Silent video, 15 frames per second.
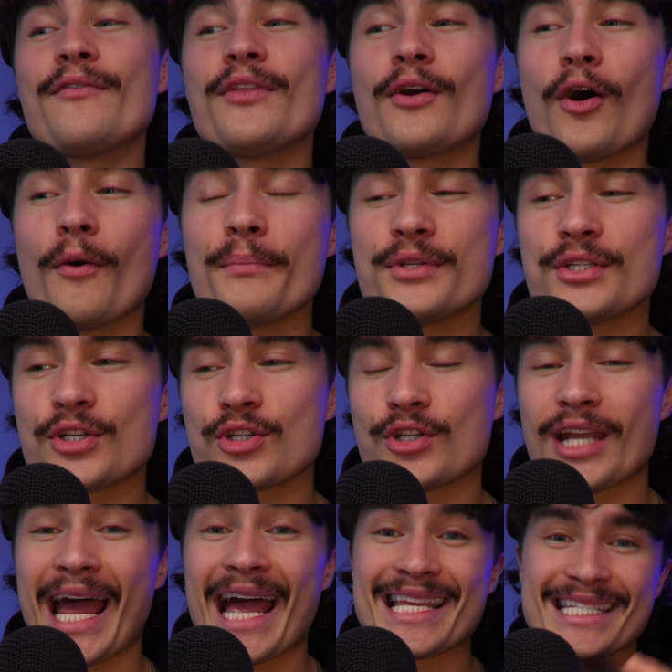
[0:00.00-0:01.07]
of the
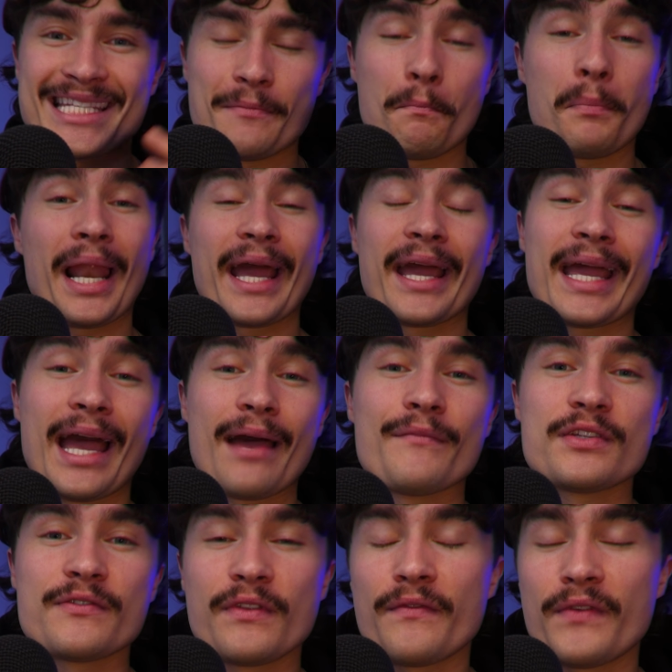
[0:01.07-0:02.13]
composition as the blank
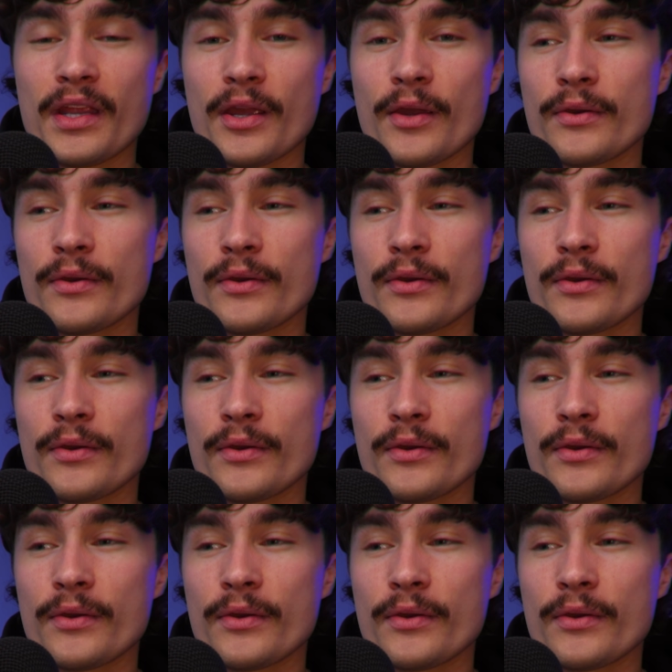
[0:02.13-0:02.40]
canvas for the video.